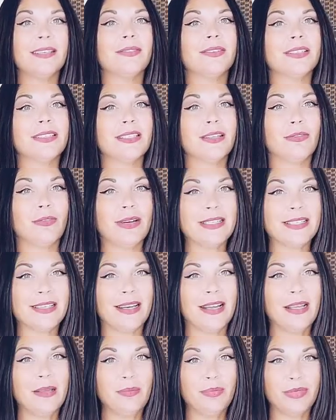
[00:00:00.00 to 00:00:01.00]
If it did
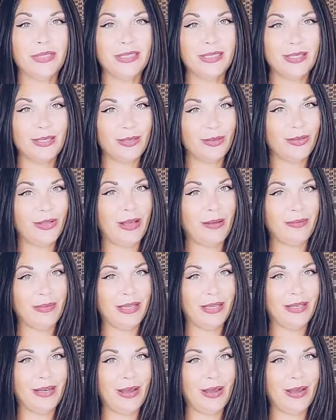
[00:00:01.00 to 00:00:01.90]
resonate, please do let me